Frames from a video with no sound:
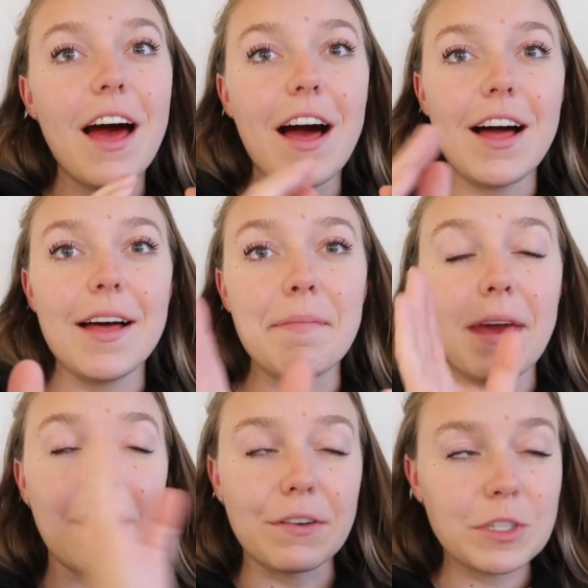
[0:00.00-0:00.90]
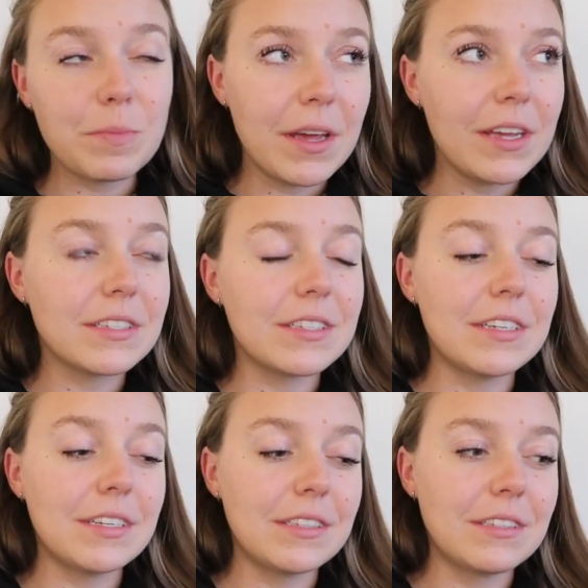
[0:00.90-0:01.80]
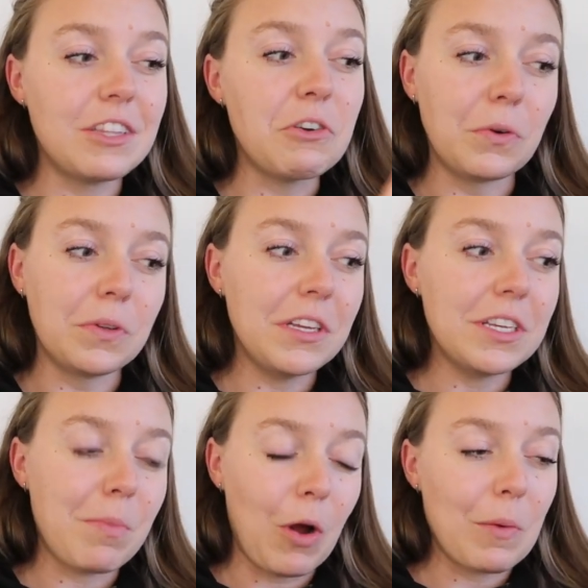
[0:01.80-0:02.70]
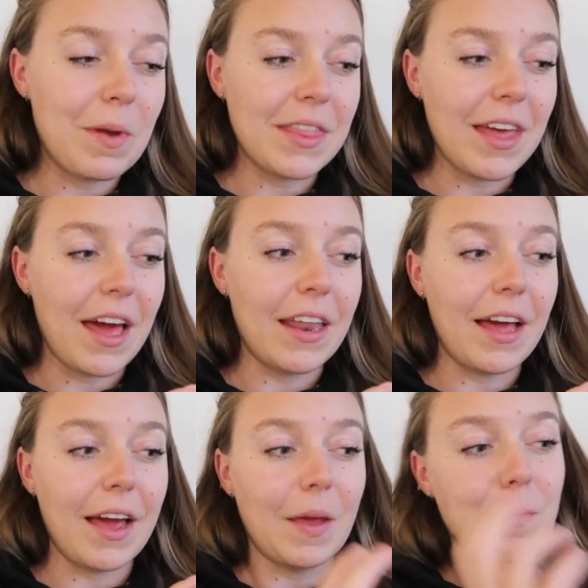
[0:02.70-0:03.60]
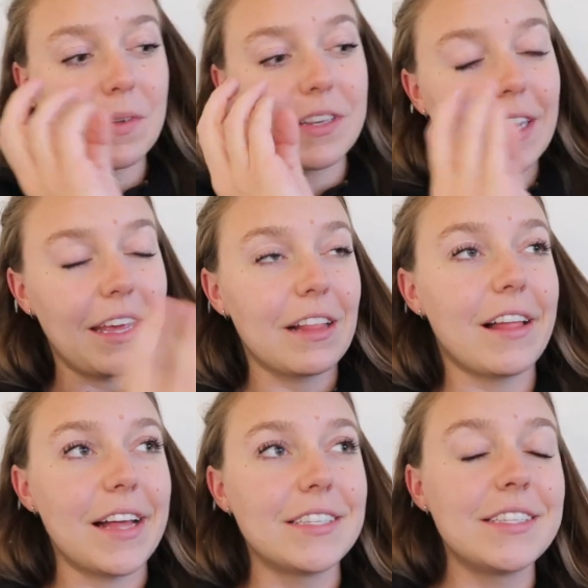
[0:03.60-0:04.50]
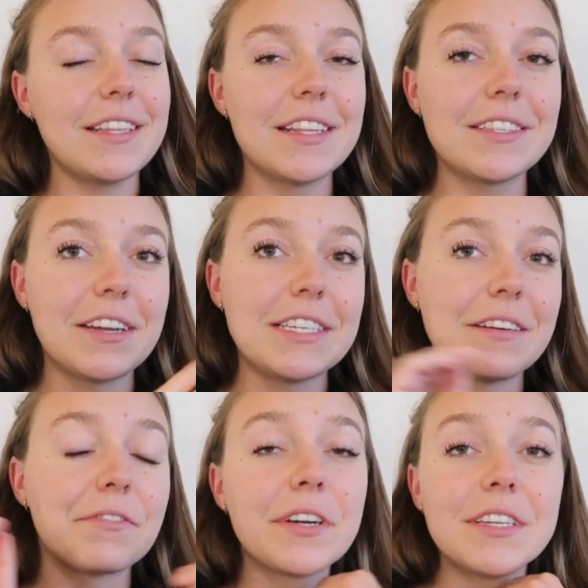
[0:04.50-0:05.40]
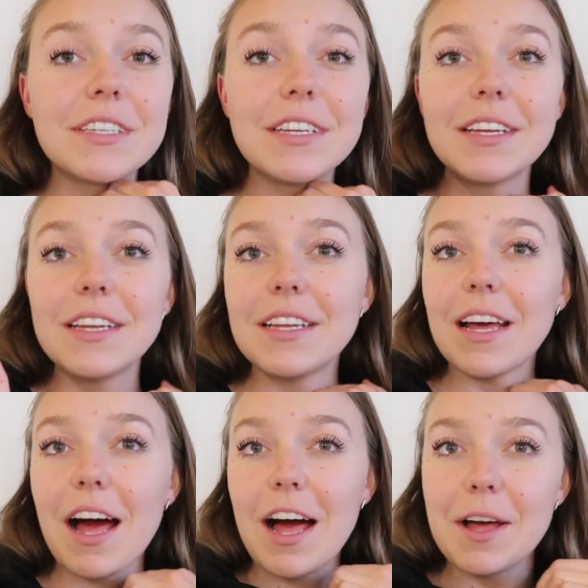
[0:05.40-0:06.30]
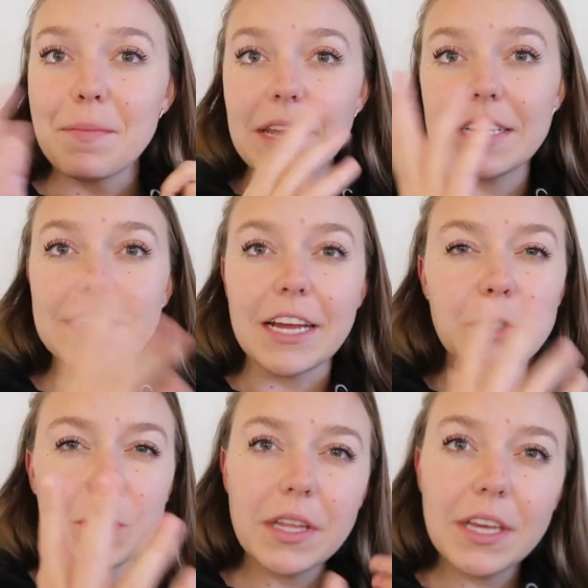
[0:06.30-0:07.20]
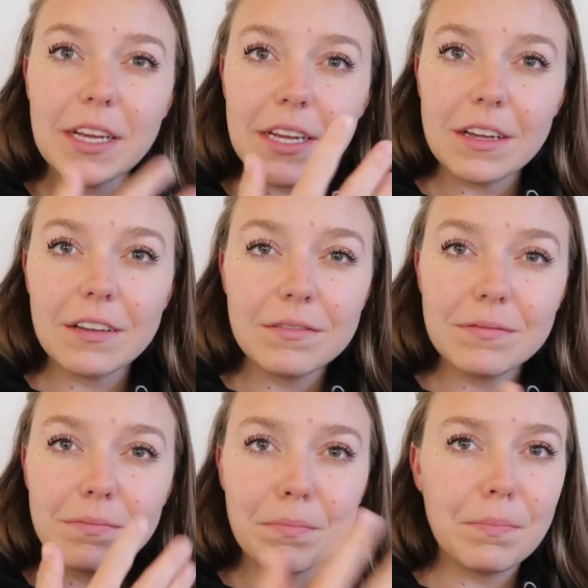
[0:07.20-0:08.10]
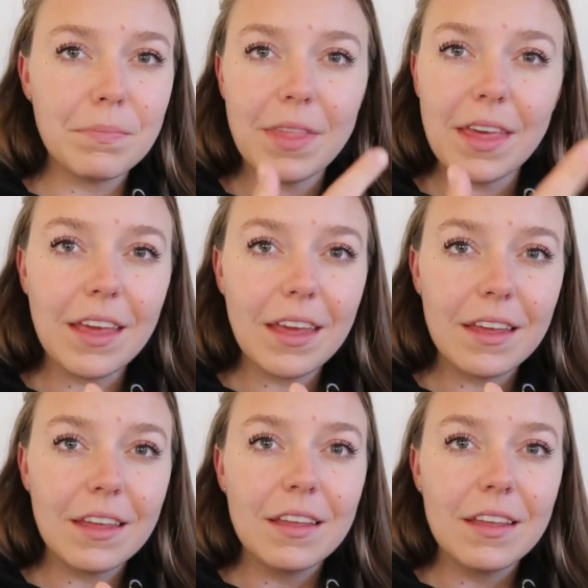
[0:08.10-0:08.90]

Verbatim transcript: um, aerospace is the only department that I'm taking classes in that's on a different um, like scheduling thing